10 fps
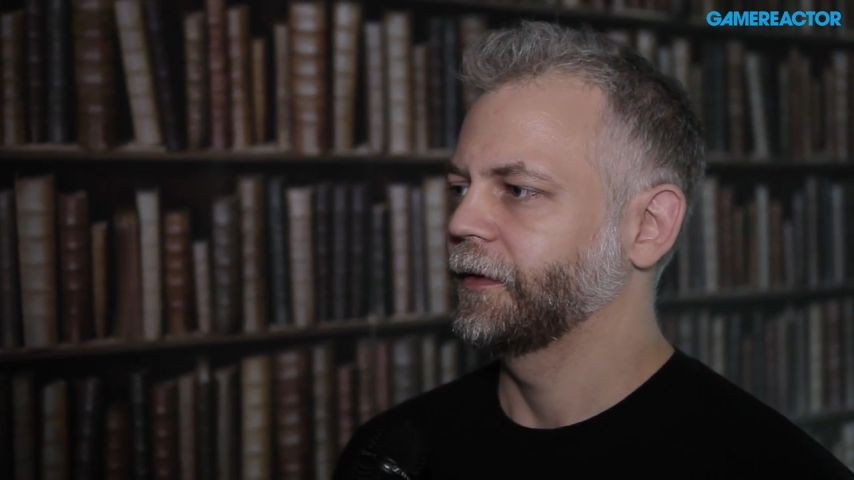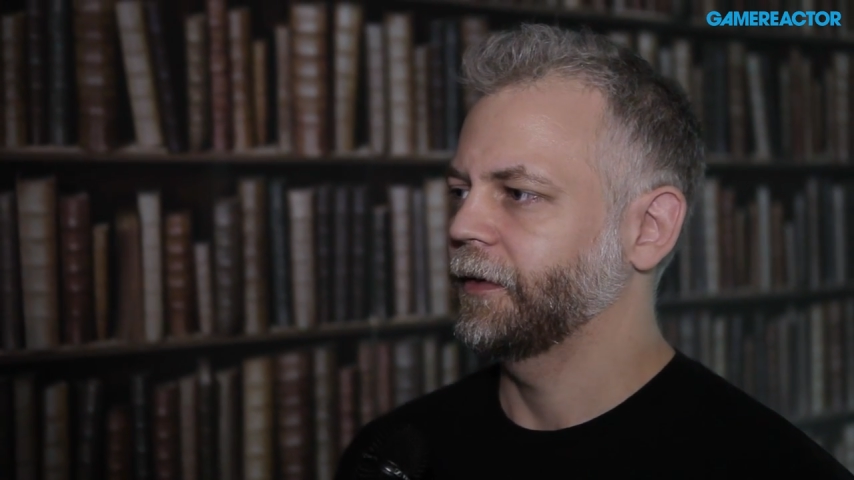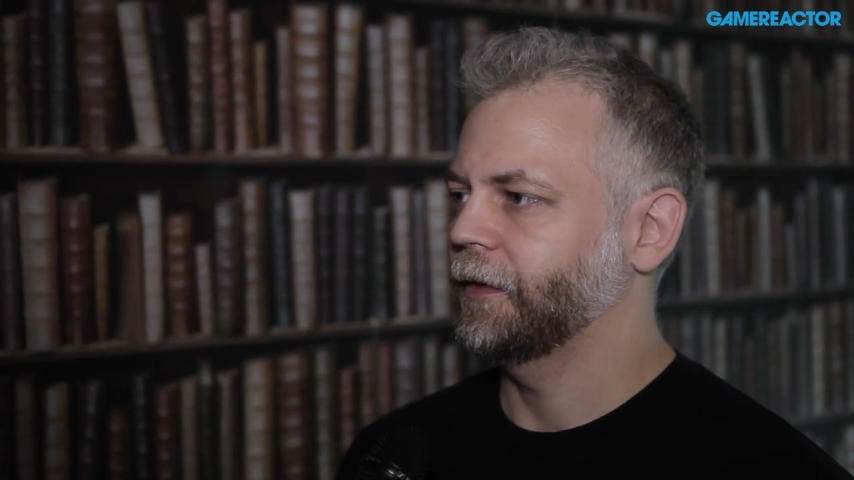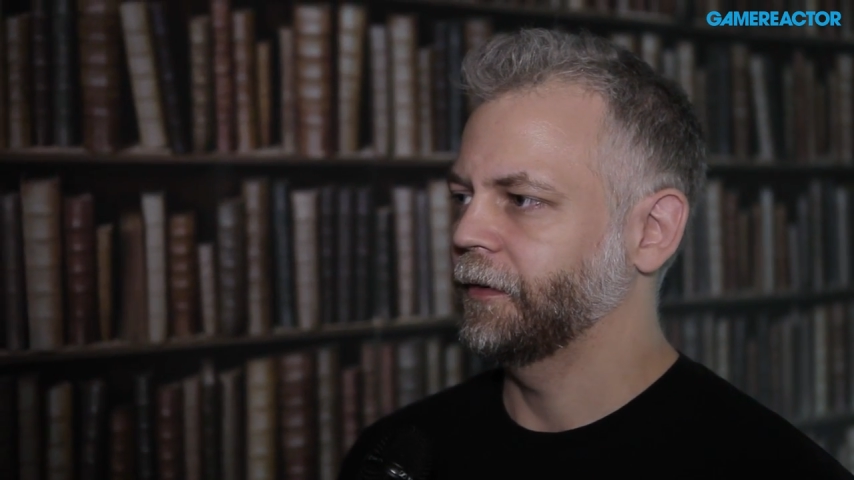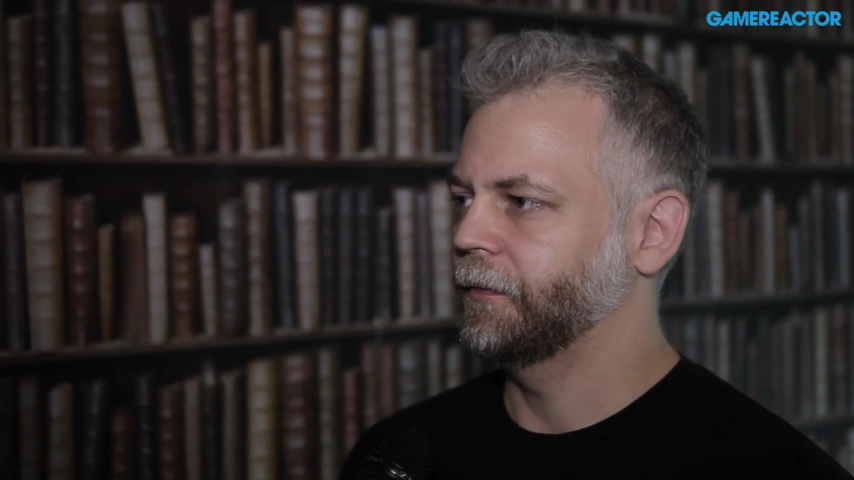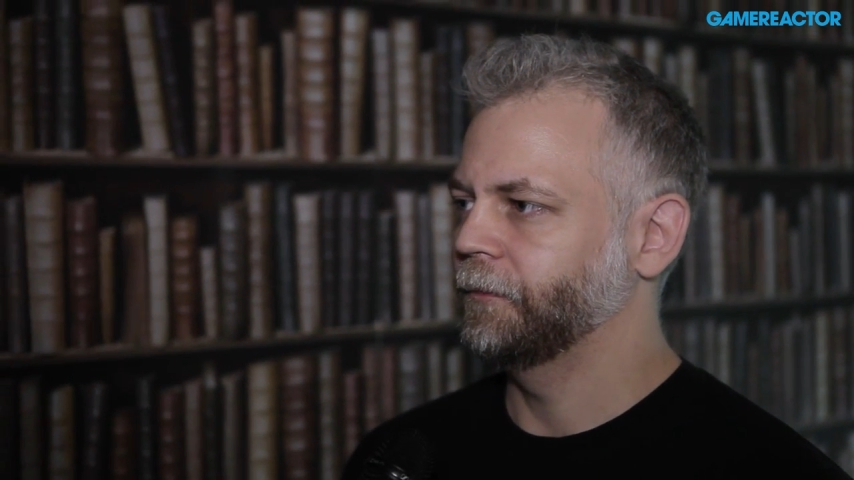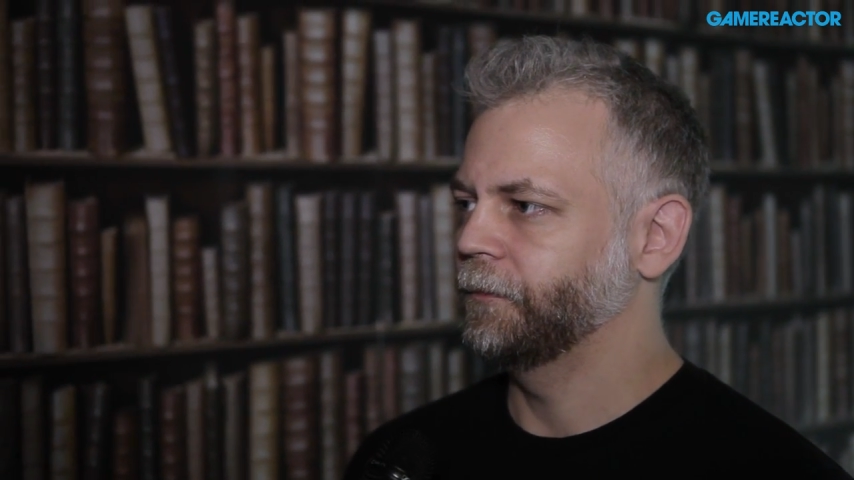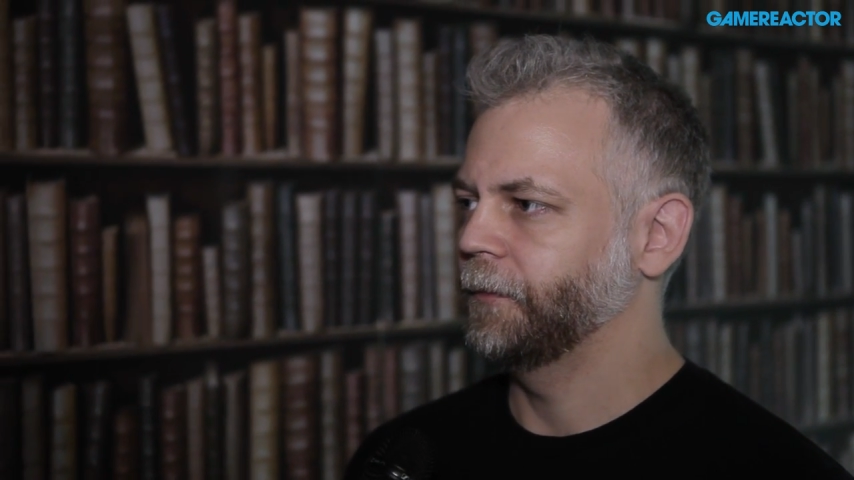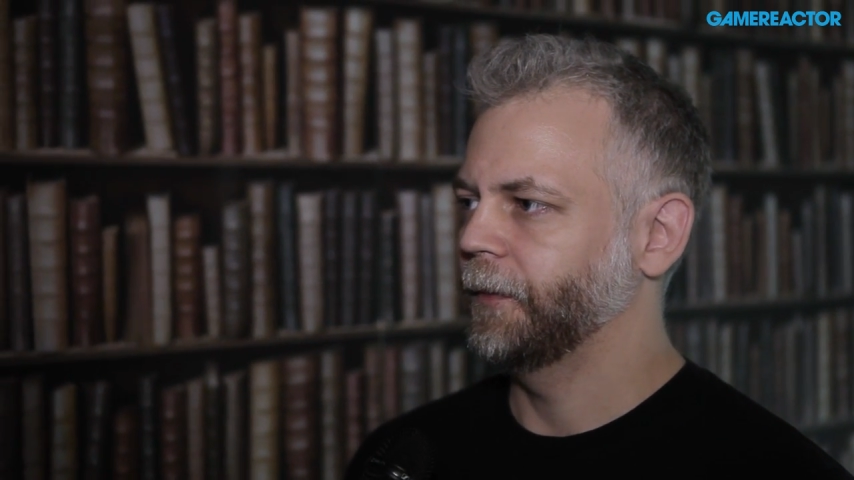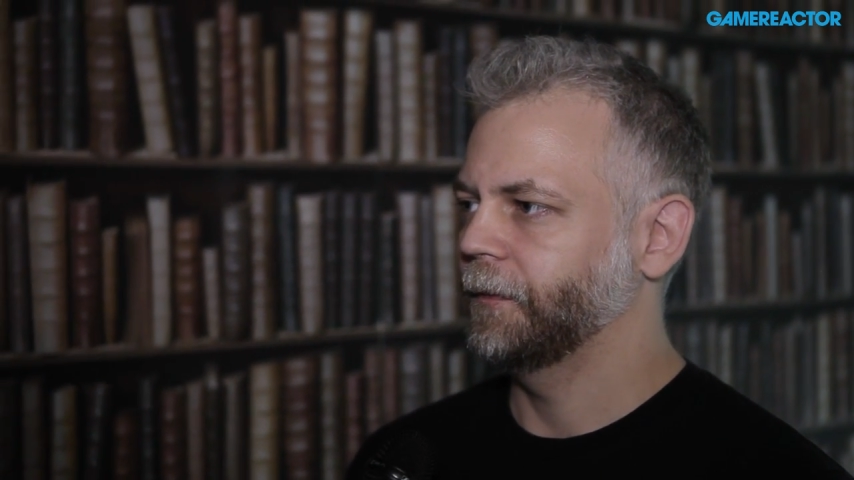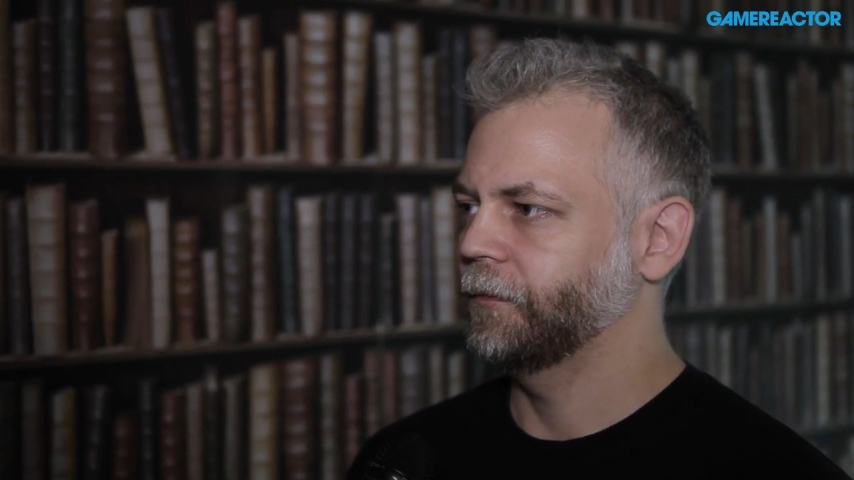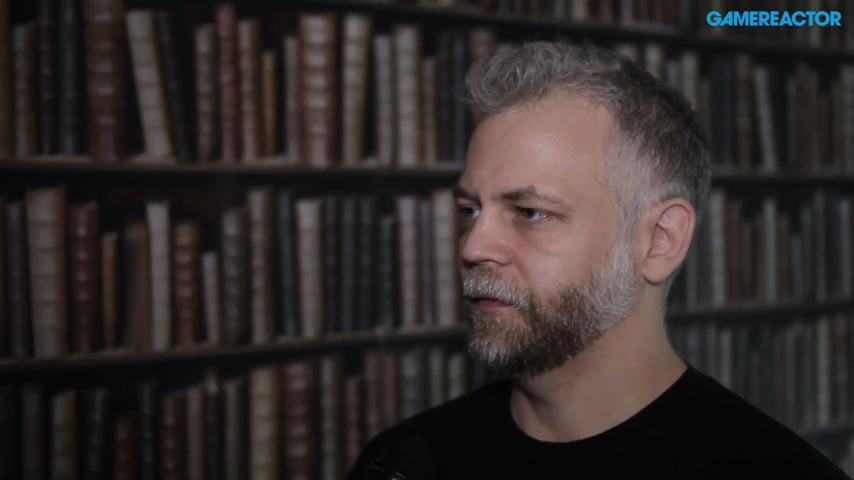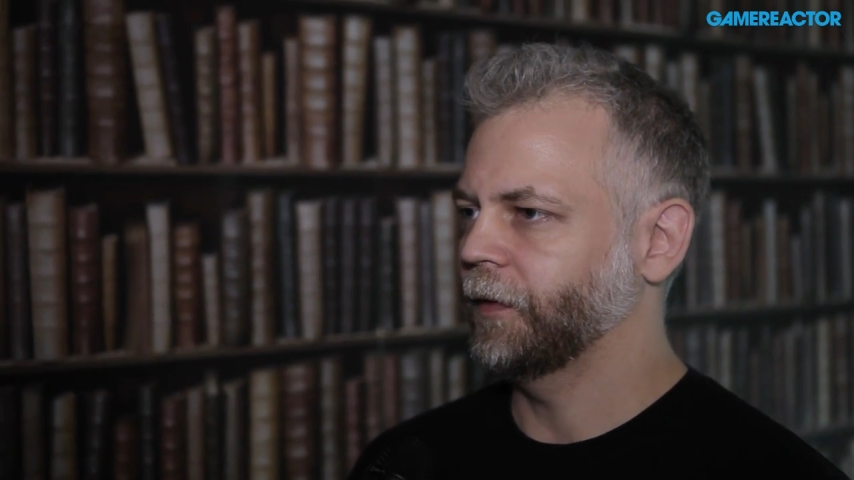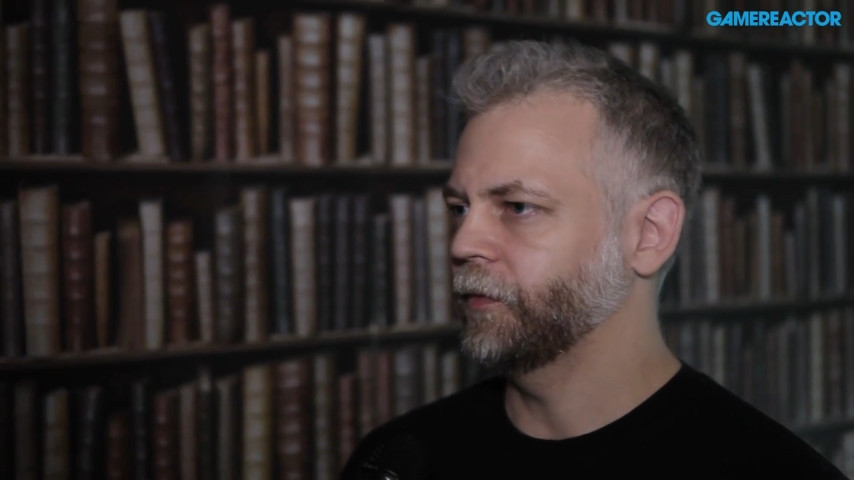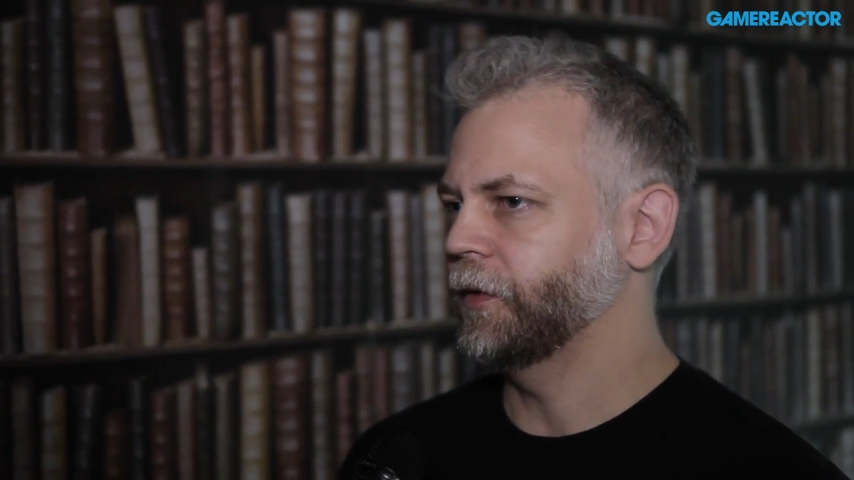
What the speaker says: For example,